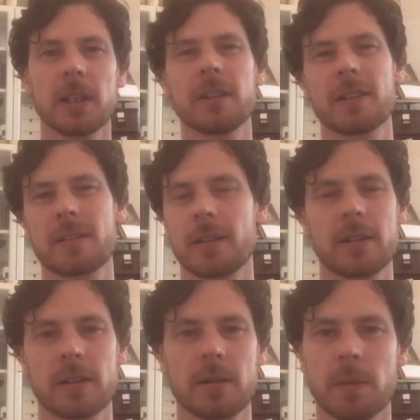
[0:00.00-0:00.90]
It
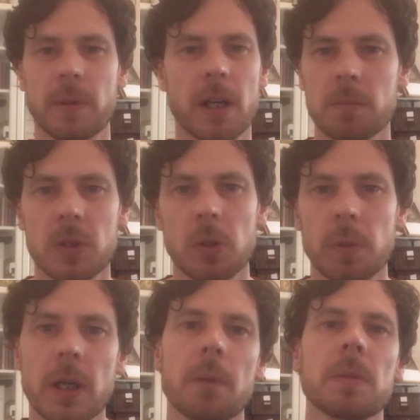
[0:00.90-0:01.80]
just becomes super
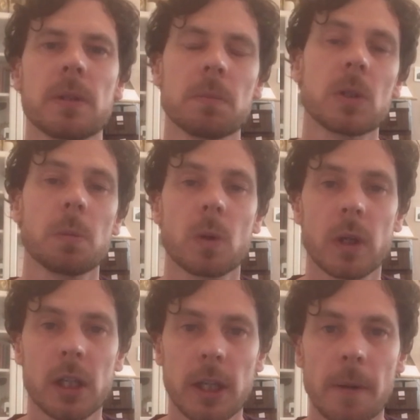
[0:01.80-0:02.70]
cumbersome super
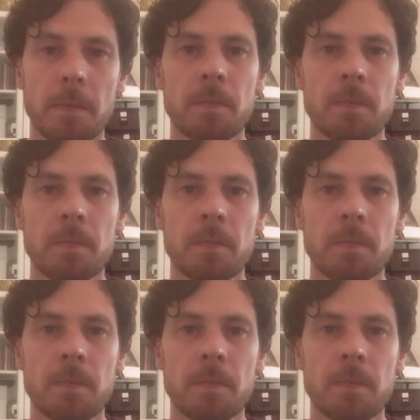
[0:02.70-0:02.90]
quickly.